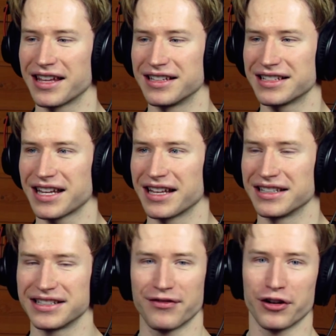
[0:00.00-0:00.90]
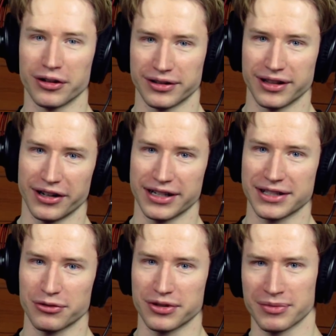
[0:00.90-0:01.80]
and and difficult lyrics,
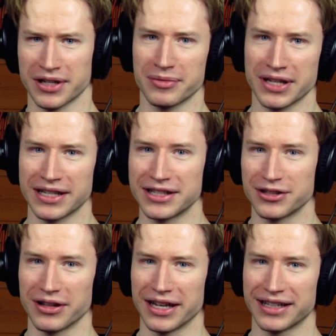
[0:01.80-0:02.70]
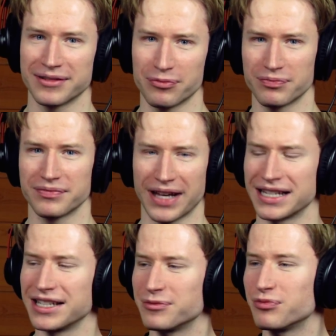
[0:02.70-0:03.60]
so sometimes I need to like I
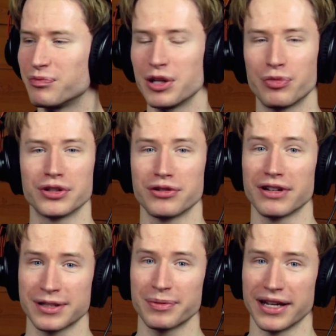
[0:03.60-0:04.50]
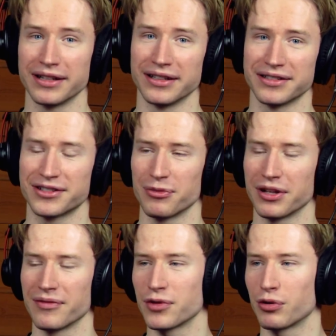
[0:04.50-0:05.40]
need people to explain it to
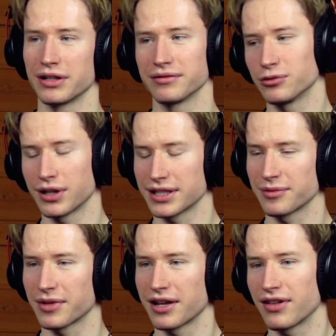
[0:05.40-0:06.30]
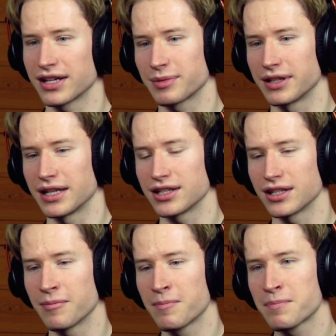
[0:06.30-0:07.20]
me or watch some kind of
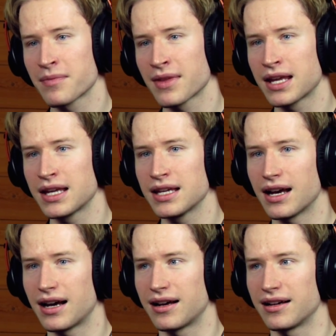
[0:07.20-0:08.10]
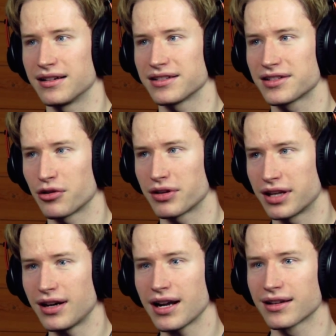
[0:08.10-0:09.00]
explanation. Uh, so
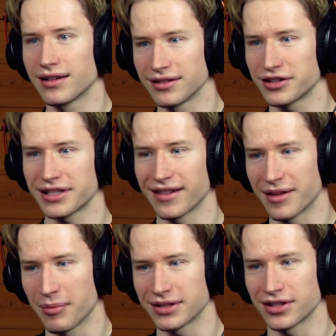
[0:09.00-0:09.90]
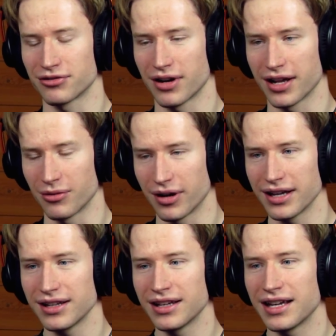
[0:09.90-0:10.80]
here I could understand the message right away.